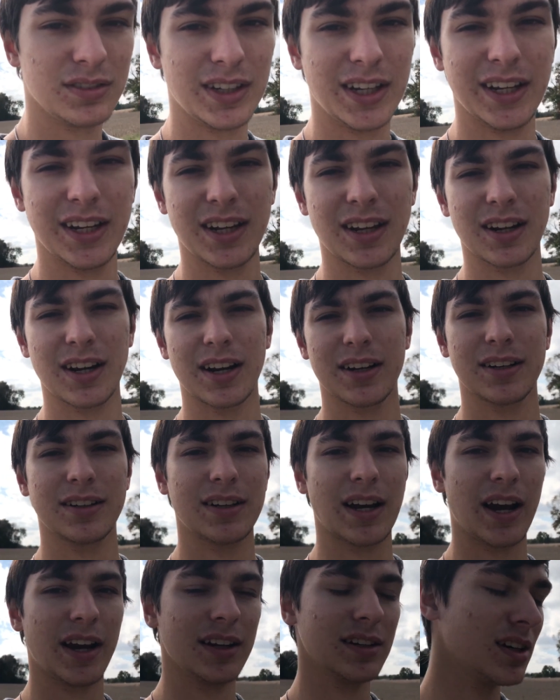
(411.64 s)
getting it on a
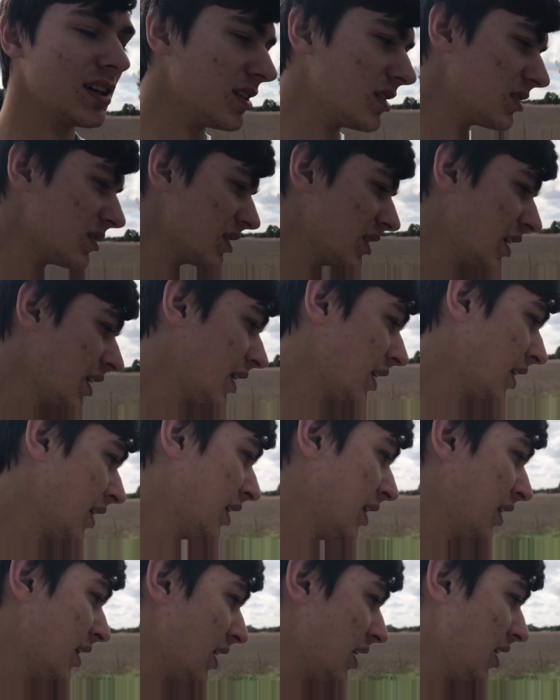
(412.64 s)
dyno.
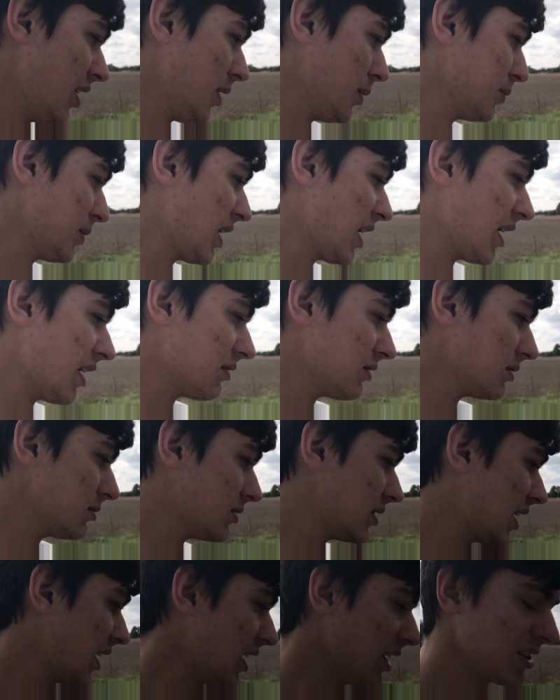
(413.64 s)
And I
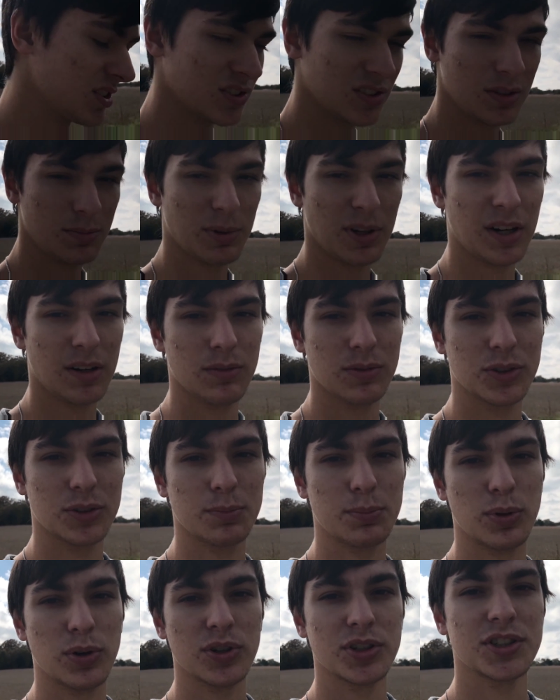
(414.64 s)
haven't actually been able
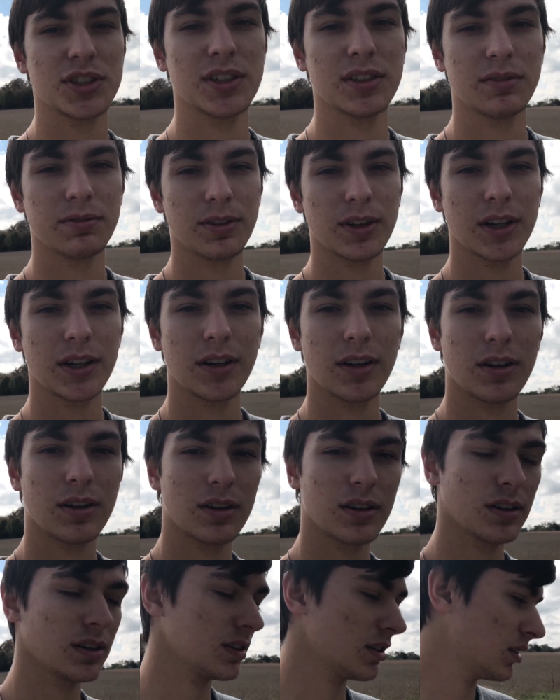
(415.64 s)
to push it very
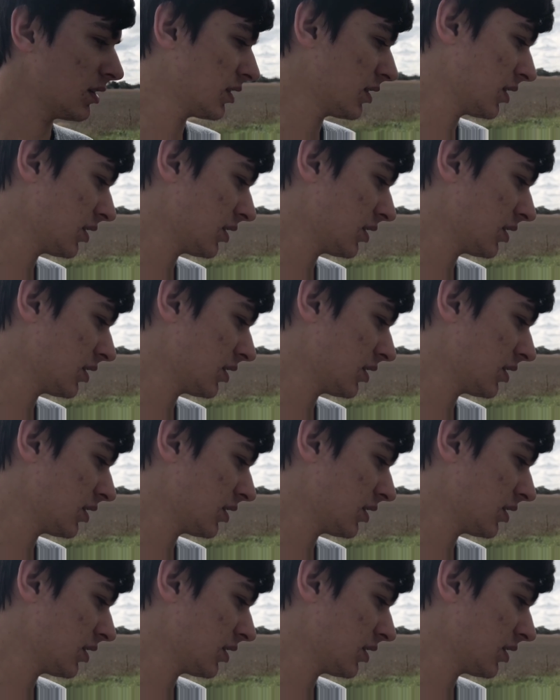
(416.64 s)
hard